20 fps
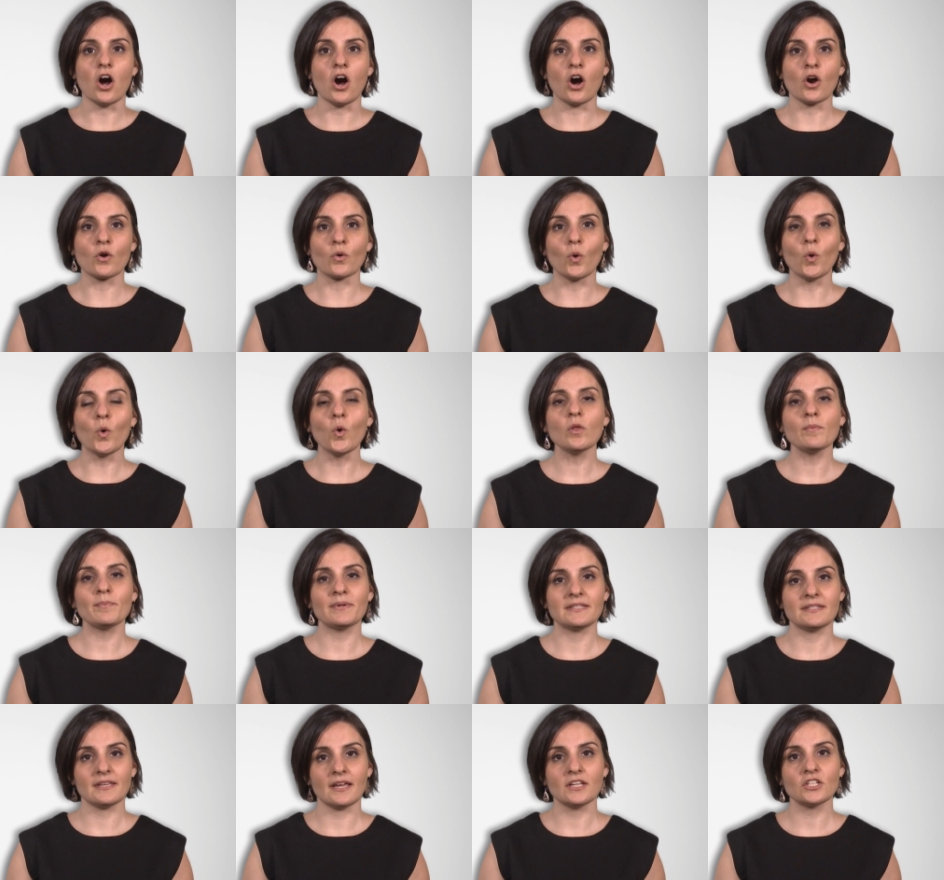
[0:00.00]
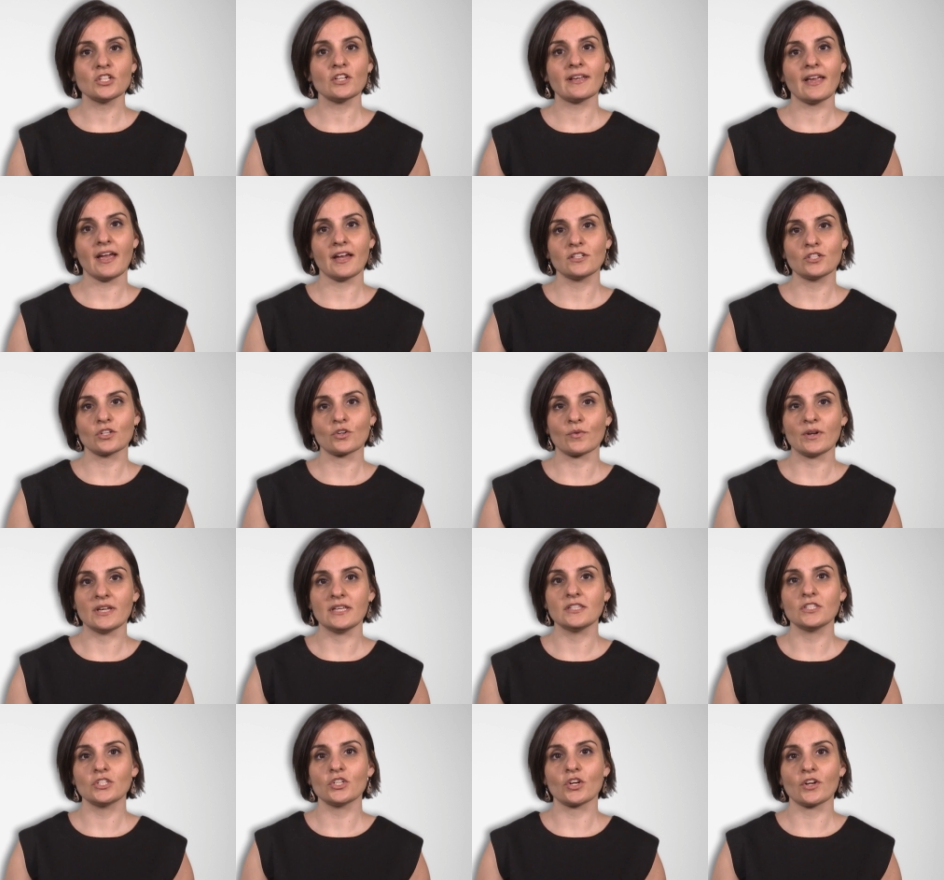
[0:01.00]
are all potential
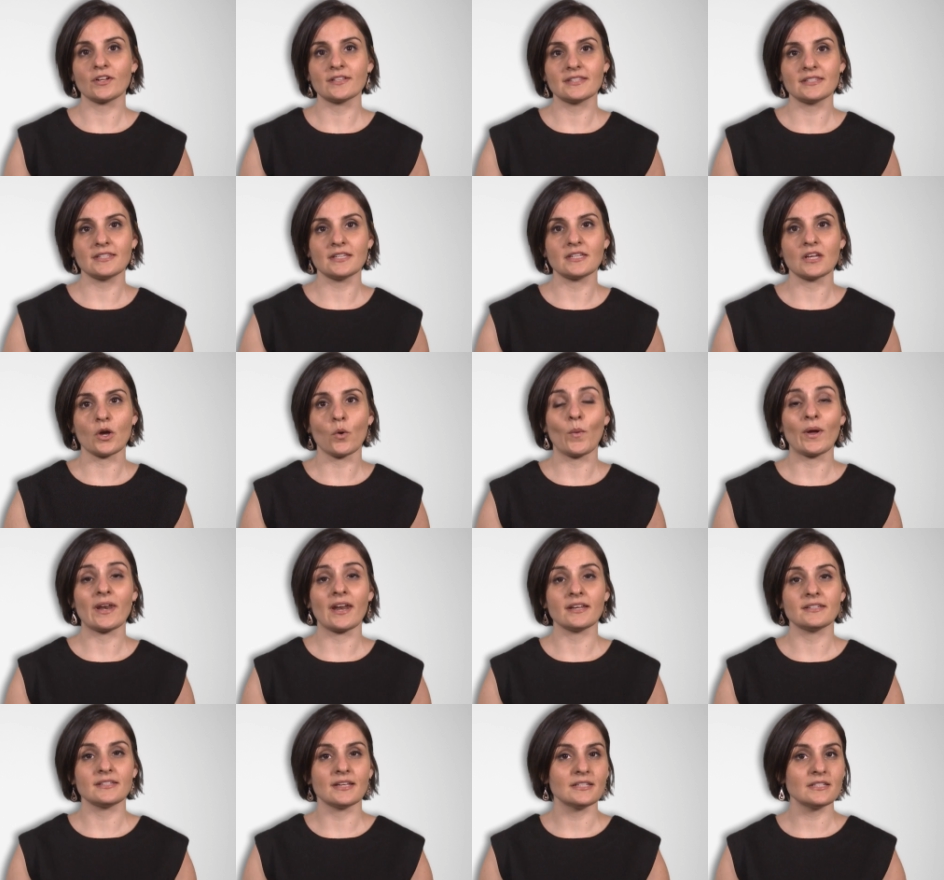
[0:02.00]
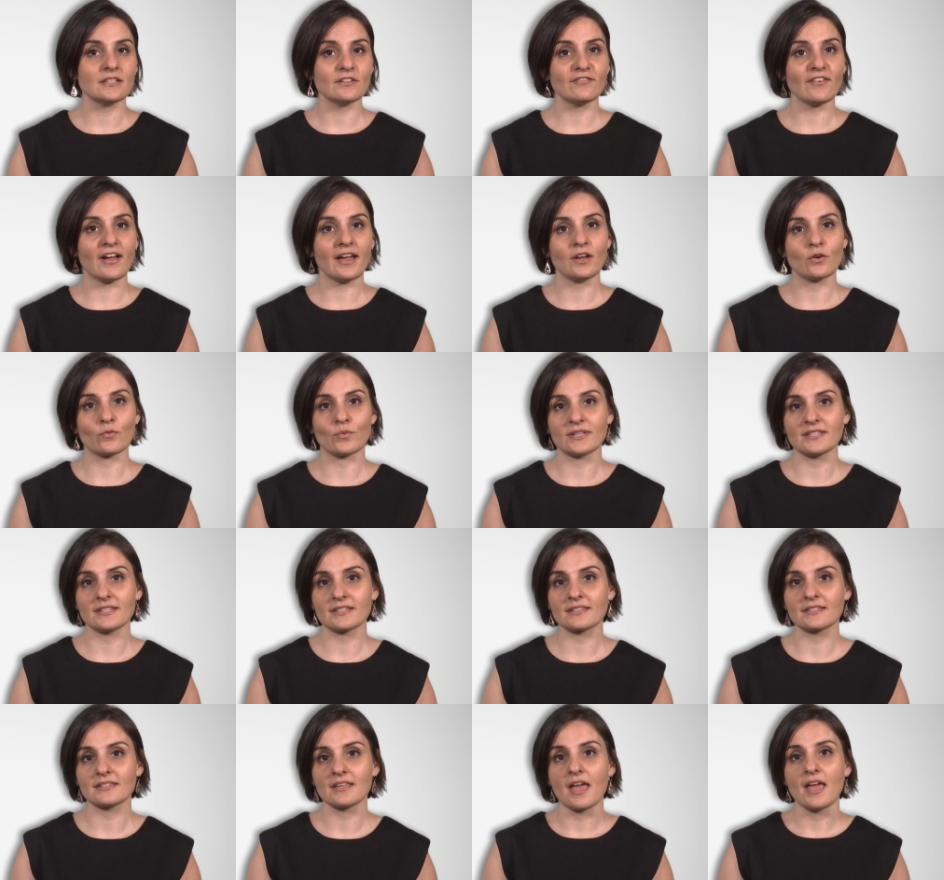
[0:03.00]
categories to consider when identifying
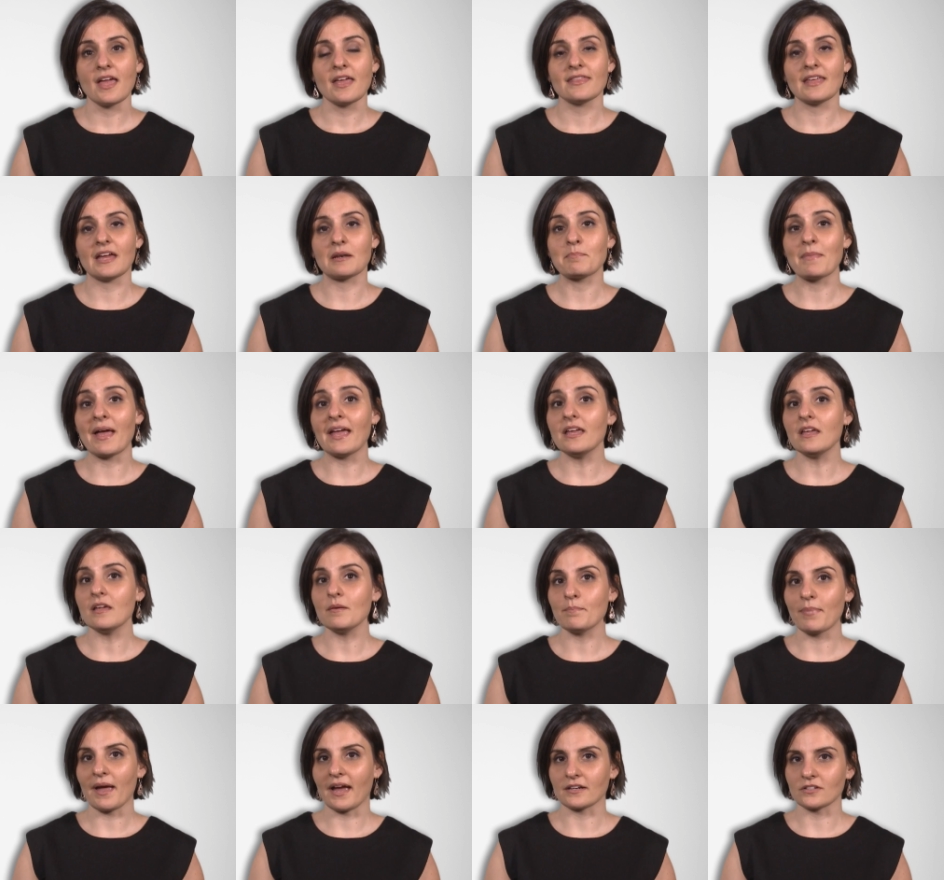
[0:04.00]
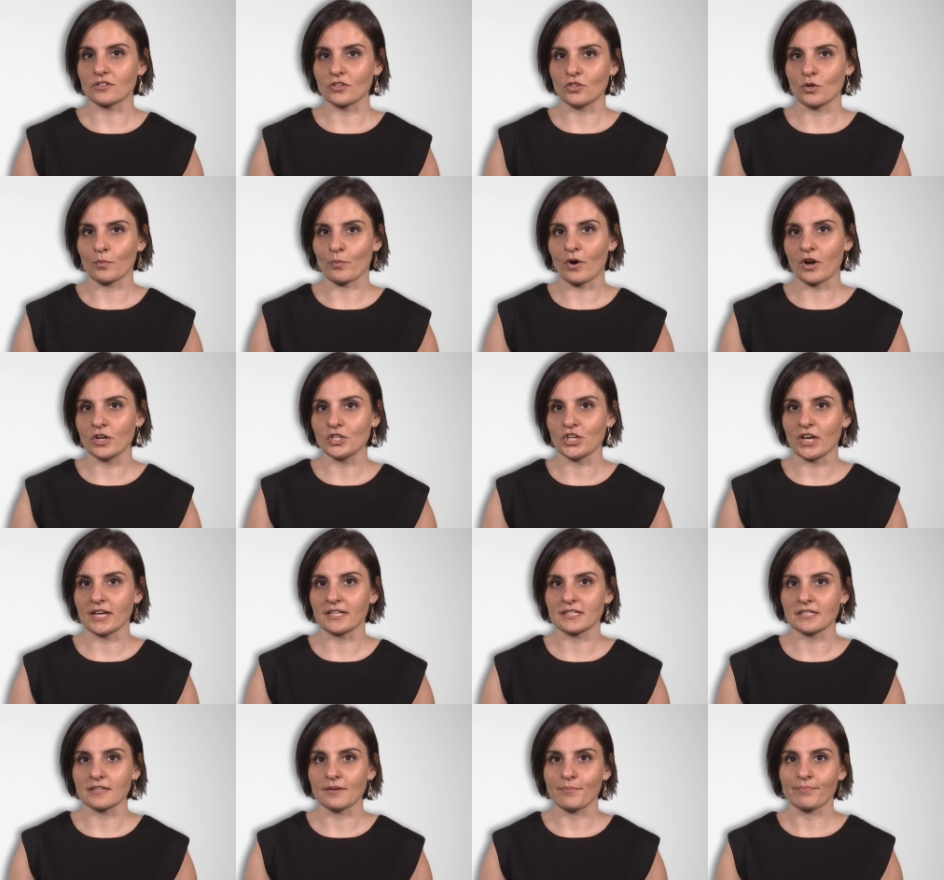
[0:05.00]
risks that may impact on your
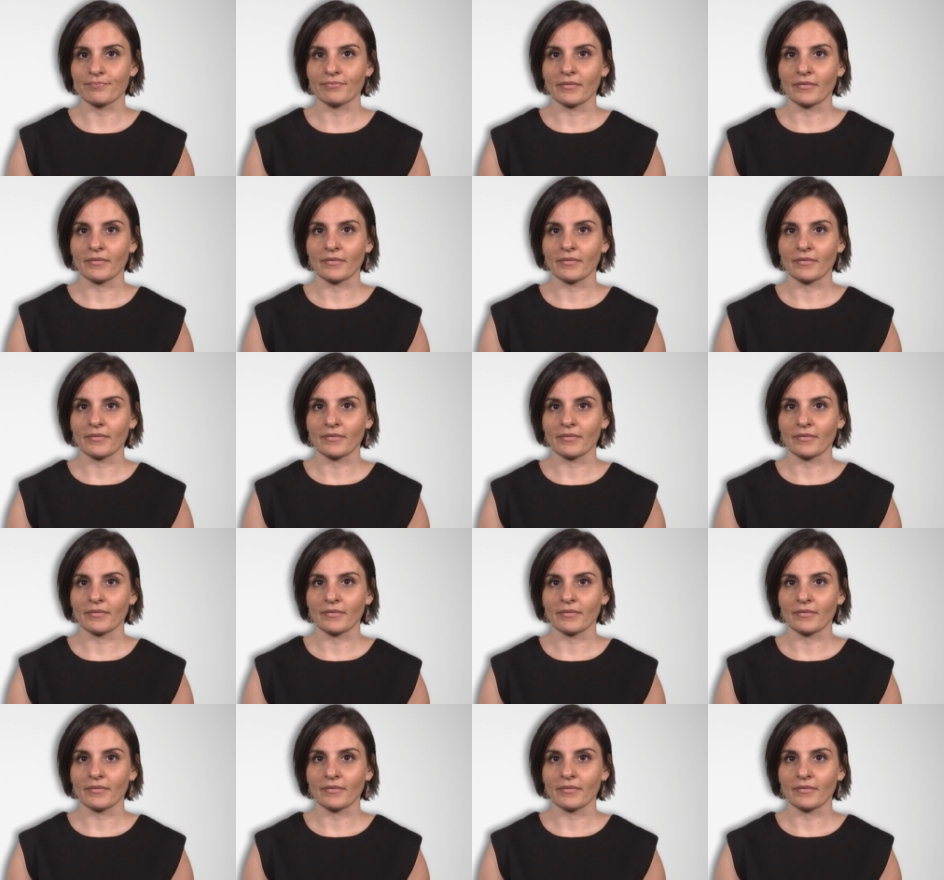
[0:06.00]
project.